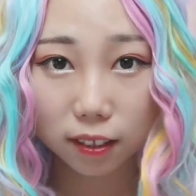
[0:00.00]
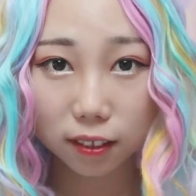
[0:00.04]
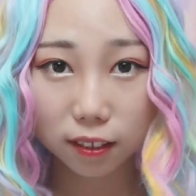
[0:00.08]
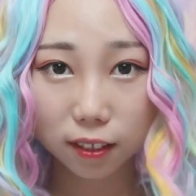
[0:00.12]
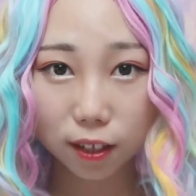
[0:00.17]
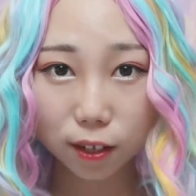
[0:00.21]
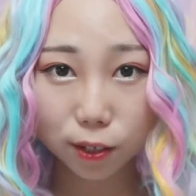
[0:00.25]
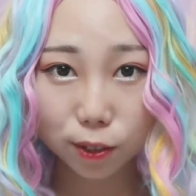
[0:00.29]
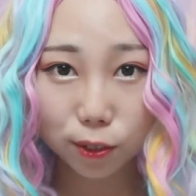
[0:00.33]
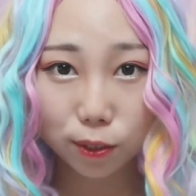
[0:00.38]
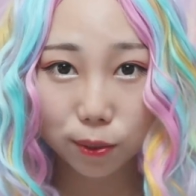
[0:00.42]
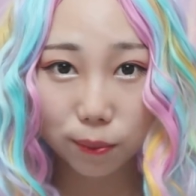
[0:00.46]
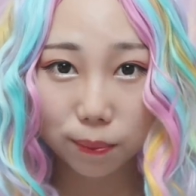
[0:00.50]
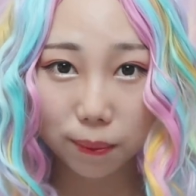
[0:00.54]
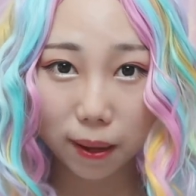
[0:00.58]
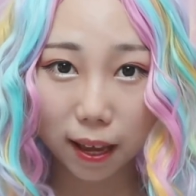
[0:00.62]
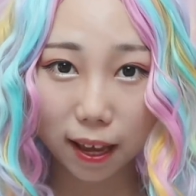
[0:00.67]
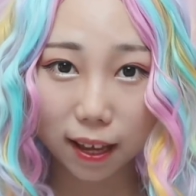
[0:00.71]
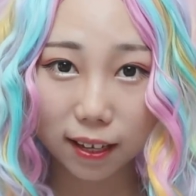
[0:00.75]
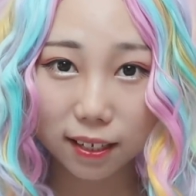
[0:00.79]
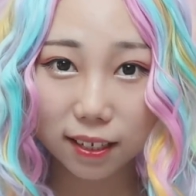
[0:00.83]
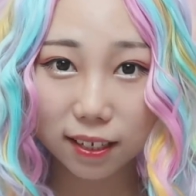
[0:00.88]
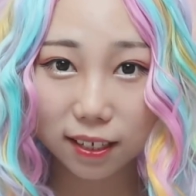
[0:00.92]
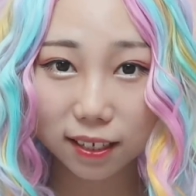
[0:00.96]
Not too
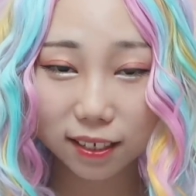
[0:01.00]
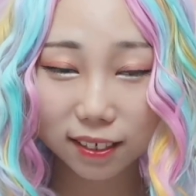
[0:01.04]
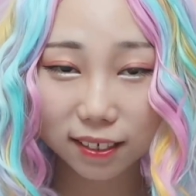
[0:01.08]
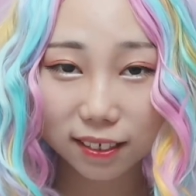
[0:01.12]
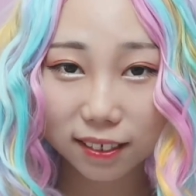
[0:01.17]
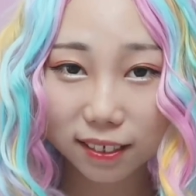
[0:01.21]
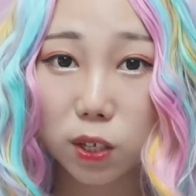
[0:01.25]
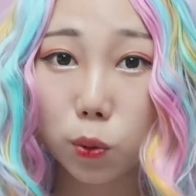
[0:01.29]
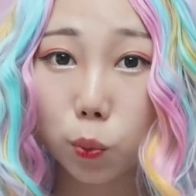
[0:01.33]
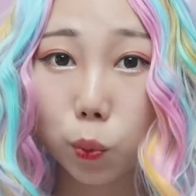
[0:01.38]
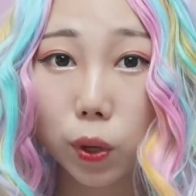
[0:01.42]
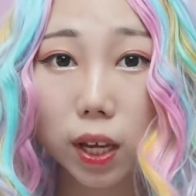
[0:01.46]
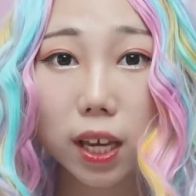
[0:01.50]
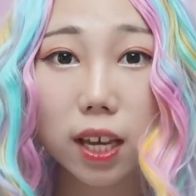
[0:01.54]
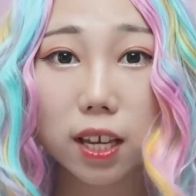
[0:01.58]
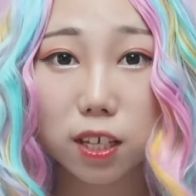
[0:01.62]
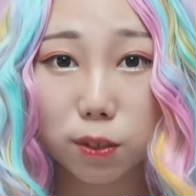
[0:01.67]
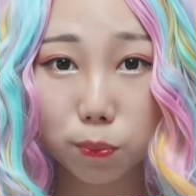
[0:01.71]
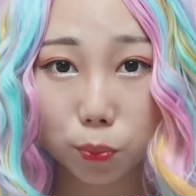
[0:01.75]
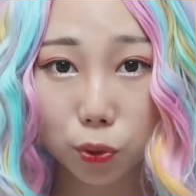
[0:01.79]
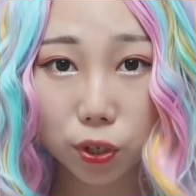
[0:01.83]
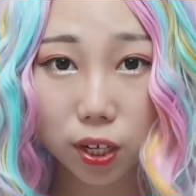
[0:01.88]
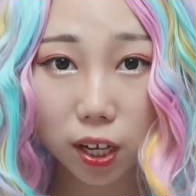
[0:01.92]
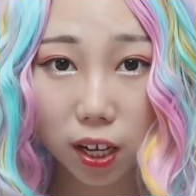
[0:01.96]
bad. The wig is
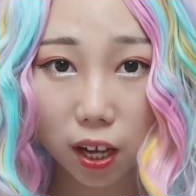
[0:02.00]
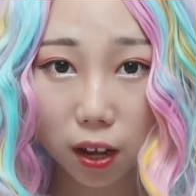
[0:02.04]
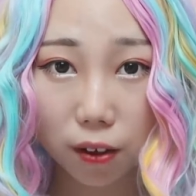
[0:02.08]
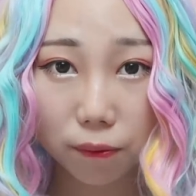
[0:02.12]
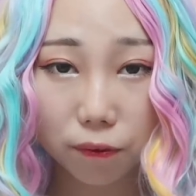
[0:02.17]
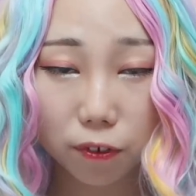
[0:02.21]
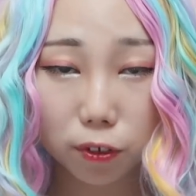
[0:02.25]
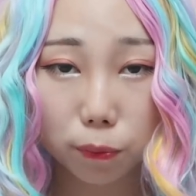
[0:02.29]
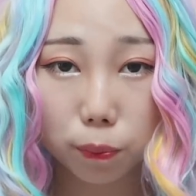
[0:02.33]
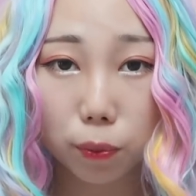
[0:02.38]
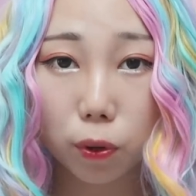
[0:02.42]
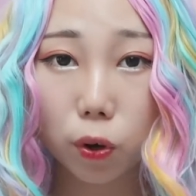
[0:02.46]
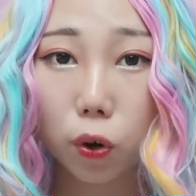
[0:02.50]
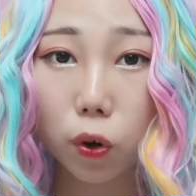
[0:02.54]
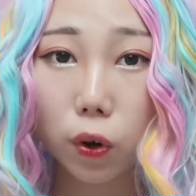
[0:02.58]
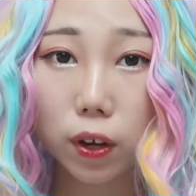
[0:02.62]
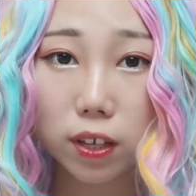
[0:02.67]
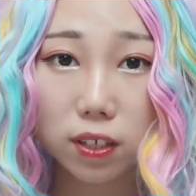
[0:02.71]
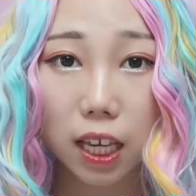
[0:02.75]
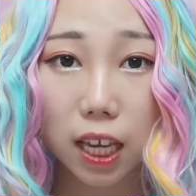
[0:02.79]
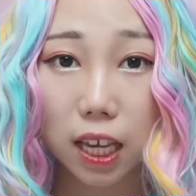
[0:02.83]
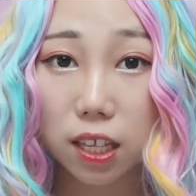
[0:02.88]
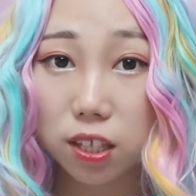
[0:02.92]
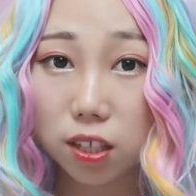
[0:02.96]
pretty comfortable.
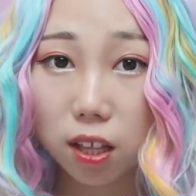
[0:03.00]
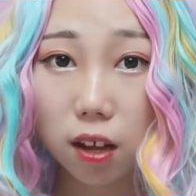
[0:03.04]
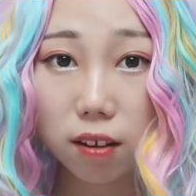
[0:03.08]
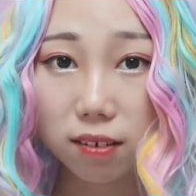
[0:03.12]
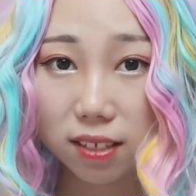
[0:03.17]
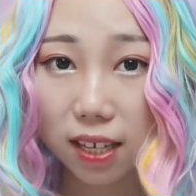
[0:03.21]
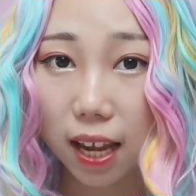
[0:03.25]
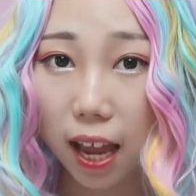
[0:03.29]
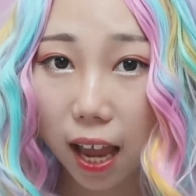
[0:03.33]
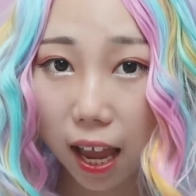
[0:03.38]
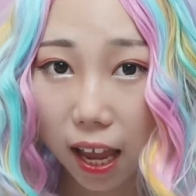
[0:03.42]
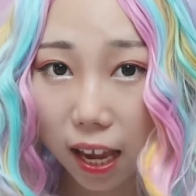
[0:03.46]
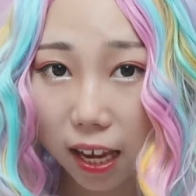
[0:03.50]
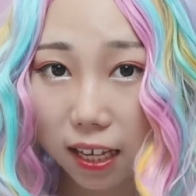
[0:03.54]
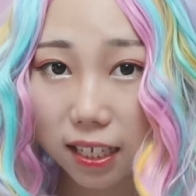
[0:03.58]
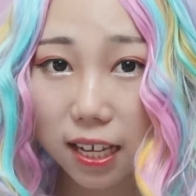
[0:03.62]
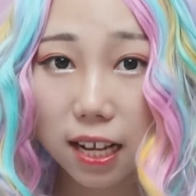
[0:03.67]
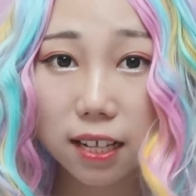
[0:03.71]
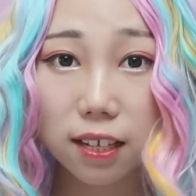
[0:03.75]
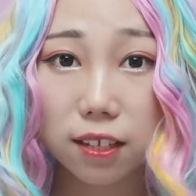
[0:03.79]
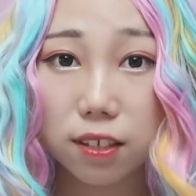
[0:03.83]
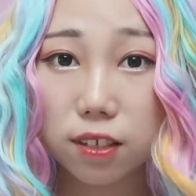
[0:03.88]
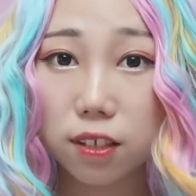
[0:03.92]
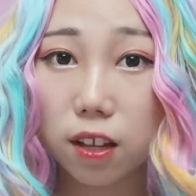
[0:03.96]
It's not tight
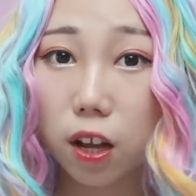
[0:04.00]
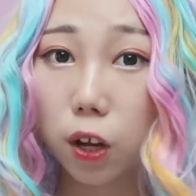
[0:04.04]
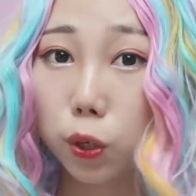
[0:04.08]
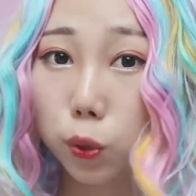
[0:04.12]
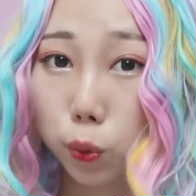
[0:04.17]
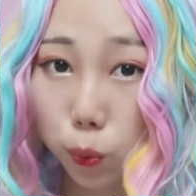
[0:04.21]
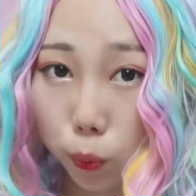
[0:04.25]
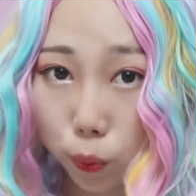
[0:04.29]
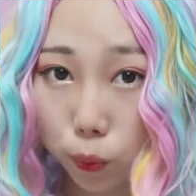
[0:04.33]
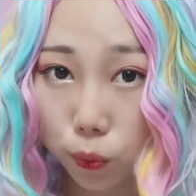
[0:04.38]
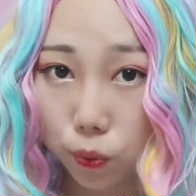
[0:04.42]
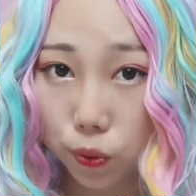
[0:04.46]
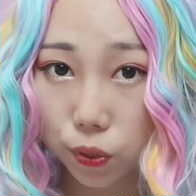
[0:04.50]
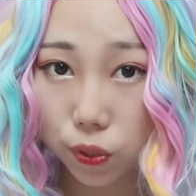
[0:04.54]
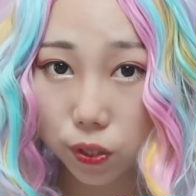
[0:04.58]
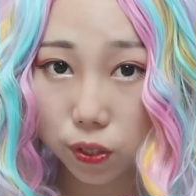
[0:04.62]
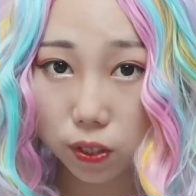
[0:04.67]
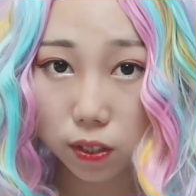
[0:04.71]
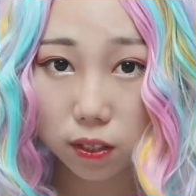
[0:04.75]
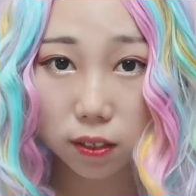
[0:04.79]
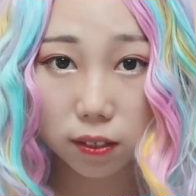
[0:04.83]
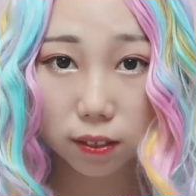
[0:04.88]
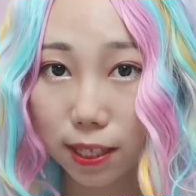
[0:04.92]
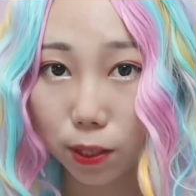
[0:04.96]
and it's not
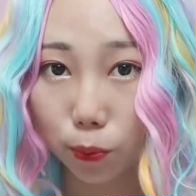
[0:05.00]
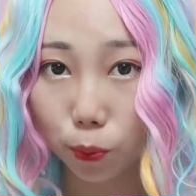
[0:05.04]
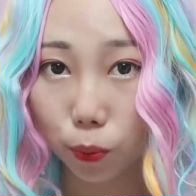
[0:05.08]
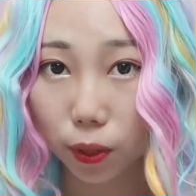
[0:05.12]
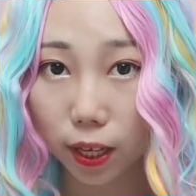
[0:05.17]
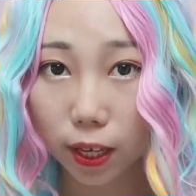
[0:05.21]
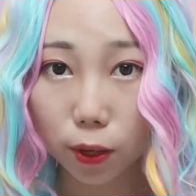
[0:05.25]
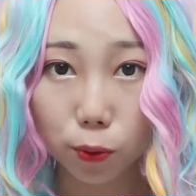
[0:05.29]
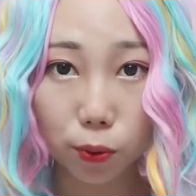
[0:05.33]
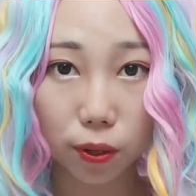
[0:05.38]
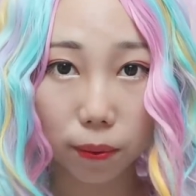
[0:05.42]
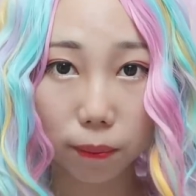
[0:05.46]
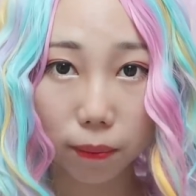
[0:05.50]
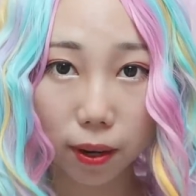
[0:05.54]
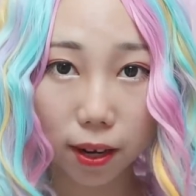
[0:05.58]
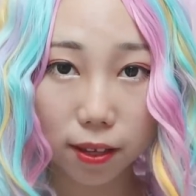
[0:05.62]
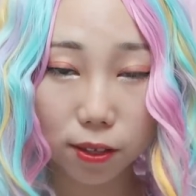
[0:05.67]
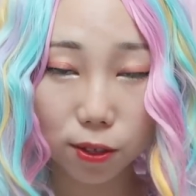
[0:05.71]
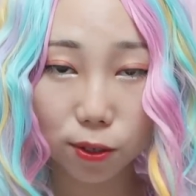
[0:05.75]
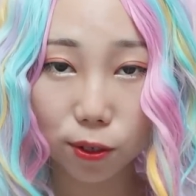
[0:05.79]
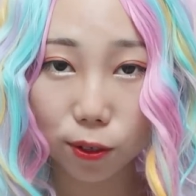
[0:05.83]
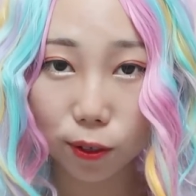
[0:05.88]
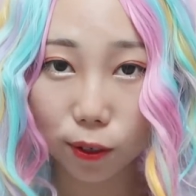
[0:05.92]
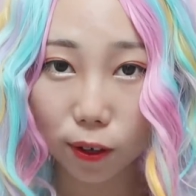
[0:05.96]
loose. The wig
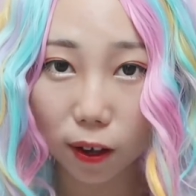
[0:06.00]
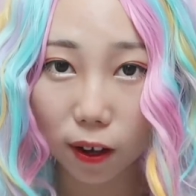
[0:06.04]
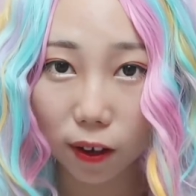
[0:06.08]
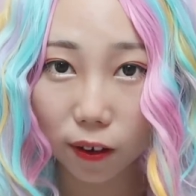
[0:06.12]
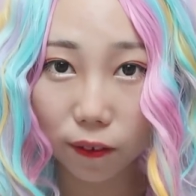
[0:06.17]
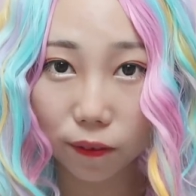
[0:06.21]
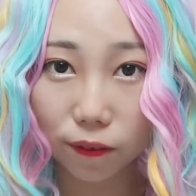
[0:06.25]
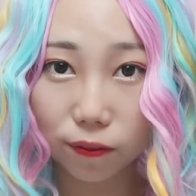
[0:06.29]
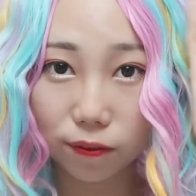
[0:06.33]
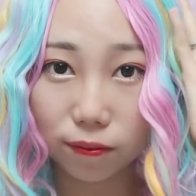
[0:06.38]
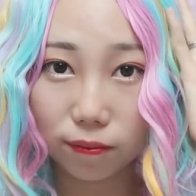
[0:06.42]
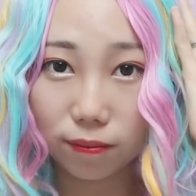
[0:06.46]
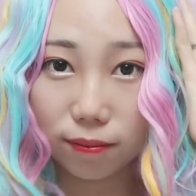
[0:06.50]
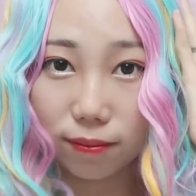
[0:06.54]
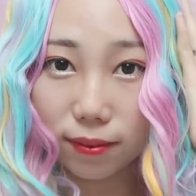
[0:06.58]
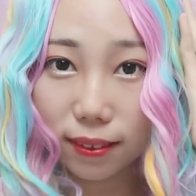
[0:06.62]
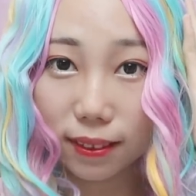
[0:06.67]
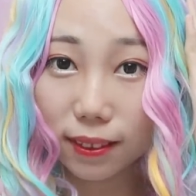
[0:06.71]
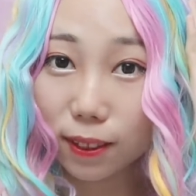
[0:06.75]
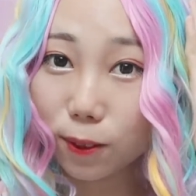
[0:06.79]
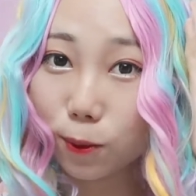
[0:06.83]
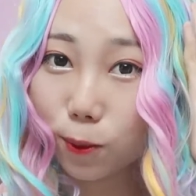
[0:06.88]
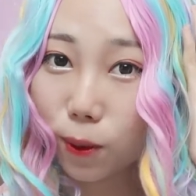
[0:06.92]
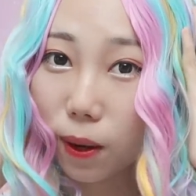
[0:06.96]
reminds you of
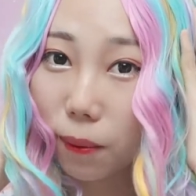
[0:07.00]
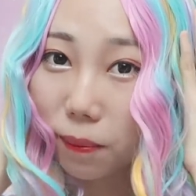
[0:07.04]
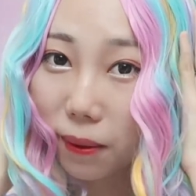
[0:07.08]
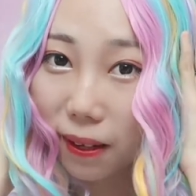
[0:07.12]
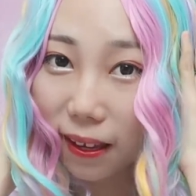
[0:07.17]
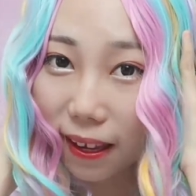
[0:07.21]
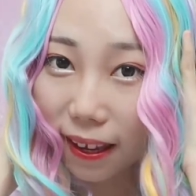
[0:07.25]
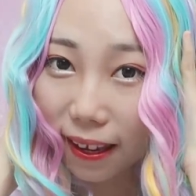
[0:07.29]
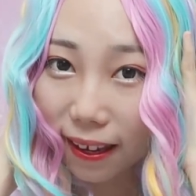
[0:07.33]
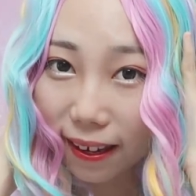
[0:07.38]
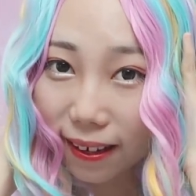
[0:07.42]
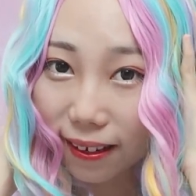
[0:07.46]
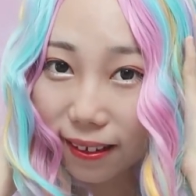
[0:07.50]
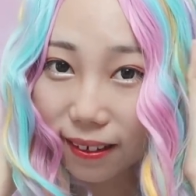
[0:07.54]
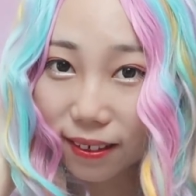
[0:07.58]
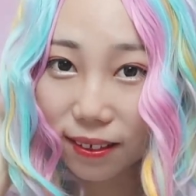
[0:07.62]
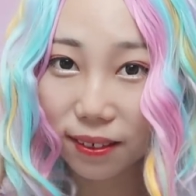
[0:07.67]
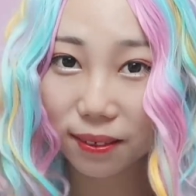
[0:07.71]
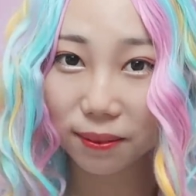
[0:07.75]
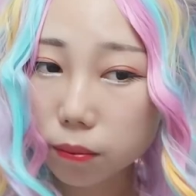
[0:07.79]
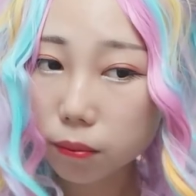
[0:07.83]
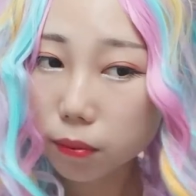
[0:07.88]
the Roman hair.